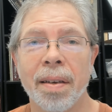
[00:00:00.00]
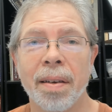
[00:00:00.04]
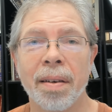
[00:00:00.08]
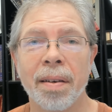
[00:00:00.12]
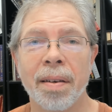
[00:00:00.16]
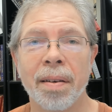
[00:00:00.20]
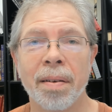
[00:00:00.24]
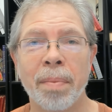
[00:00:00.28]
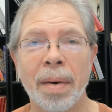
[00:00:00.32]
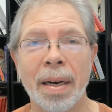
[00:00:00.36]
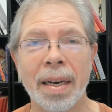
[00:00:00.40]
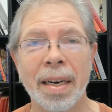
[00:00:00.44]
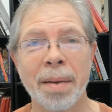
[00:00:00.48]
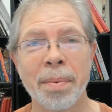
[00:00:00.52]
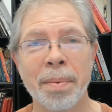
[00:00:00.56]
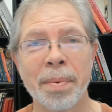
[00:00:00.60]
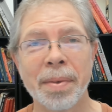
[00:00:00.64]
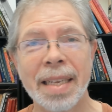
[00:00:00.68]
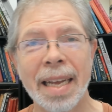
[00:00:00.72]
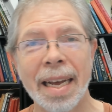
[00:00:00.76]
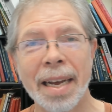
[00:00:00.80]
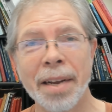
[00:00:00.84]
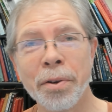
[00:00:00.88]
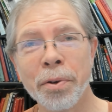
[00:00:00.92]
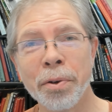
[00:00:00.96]
My name is
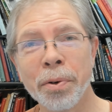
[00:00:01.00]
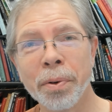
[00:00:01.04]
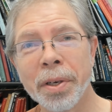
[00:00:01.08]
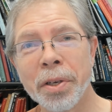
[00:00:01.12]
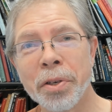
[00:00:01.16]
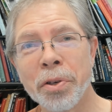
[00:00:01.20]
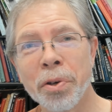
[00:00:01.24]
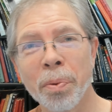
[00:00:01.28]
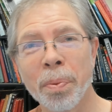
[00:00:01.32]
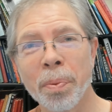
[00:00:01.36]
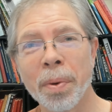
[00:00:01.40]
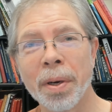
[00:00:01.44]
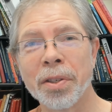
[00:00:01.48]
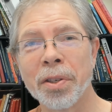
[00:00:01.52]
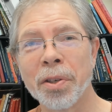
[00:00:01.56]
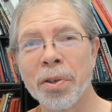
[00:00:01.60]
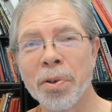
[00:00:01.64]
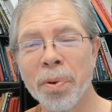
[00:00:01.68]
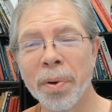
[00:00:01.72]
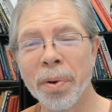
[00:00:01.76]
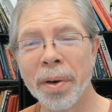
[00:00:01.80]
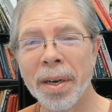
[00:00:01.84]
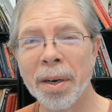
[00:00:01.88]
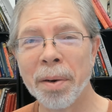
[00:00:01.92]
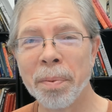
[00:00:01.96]
Daniel and you're watching
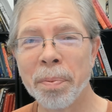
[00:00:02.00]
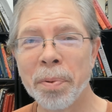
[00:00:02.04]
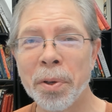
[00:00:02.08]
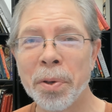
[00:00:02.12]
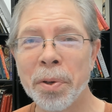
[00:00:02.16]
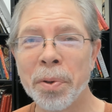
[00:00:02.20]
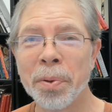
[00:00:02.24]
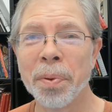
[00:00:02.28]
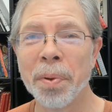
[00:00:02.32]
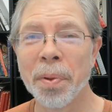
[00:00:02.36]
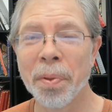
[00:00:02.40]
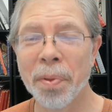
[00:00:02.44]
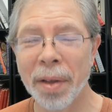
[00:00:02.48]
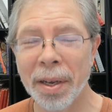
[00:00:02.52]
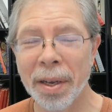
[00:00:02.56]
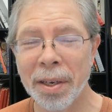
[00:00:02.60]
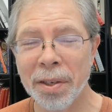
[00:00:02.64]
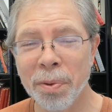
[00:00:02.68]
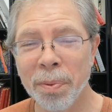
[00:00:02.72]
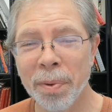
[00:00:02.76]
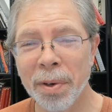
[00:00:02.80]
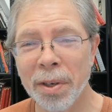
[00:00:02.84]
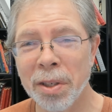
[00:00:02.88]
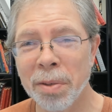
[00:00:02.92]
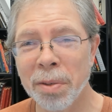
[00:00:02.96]
CoinHELPu. Thanks
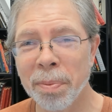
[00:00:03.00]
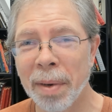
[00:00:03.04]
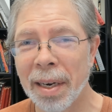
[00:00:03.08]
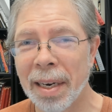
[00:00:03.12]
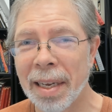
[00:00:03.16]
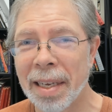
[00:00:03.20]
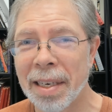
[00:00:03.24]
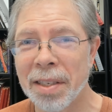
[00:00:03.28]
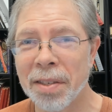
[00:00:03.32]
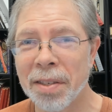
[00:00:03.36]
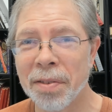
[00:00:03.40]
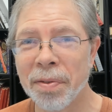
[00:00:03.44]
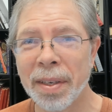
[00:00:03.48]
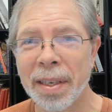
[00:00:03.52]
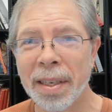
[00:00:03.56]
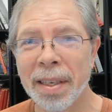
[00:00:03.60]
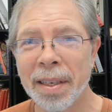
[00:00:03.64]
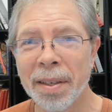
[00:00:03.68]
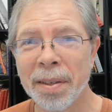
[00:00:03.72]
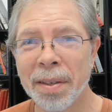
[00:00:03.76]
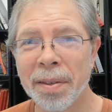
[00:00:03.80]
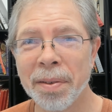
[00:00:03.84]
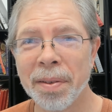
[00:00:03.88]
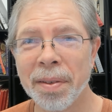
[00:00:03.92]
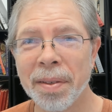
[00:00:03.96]
for watching my latest
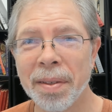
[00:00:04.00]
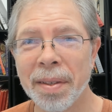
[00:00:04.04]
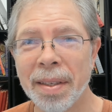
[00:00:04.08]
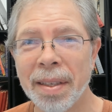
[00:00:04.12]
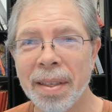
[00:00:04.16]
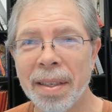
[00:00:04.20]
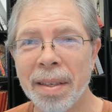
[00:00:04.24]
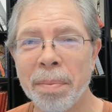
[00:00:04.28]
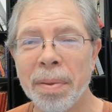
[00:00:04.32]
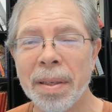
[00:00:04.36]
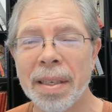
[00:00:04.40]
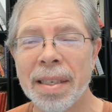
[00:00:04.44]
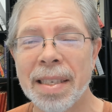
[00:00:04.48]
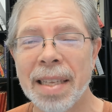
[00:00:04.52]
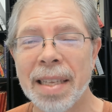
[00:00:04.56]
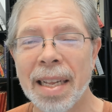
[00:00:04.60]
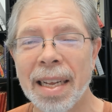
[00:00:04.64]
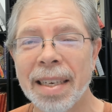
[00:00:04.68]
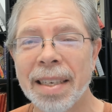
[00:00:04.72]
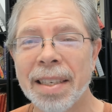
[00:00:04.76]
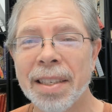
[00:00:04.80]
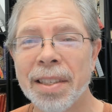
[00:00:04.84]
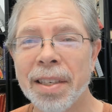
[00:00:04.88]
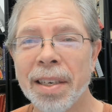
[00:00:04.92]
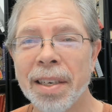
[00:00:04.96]
video. Please
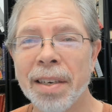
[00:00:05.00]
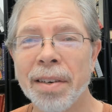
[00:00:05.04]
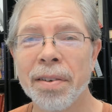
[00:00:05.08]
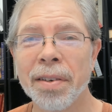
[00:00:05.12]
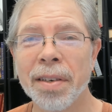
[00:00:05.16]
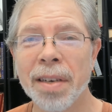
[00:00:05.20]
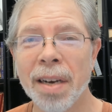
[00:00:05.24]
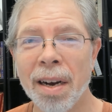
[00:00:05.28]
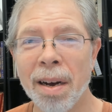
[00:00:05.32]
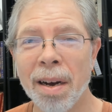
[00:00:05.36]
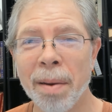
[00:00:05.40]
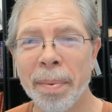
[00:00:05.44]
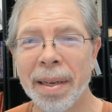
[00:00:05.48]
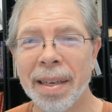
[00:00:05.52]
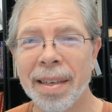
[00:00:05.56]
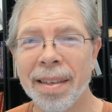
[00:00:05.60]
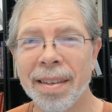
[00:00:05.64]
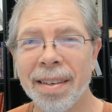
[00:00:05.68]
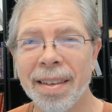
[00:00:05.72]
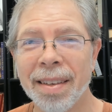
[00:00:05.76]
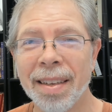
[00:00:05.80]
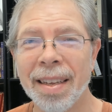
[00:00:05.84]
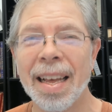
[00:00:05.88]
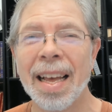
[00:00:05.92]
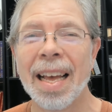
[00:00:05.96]
like, share, and comment
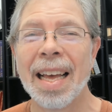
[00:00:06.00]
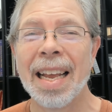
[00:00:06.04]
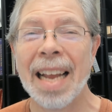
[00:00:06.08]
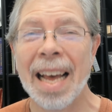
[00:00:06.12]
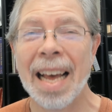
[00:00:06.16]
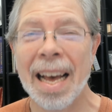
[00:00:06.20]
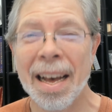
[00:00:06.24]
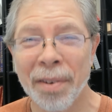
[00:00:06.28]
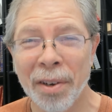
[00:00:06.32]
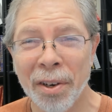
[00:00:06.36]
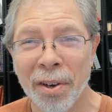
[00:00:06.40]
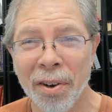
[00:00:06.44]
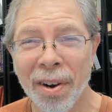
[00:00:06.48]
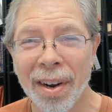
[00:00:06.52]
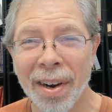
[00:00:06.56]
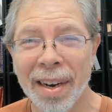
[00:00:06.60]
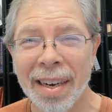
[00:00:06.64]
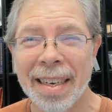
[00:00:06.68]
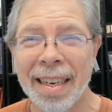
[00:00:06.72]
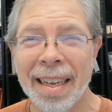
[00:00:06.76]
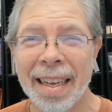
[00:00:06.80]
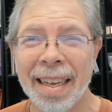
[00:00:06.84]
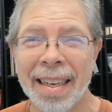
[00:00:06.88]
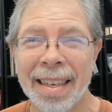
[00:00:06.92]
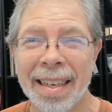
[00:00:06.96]
and have a
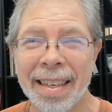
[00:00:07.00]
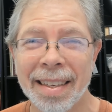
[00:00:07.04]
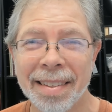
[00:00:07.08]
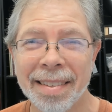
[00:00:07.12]
great day.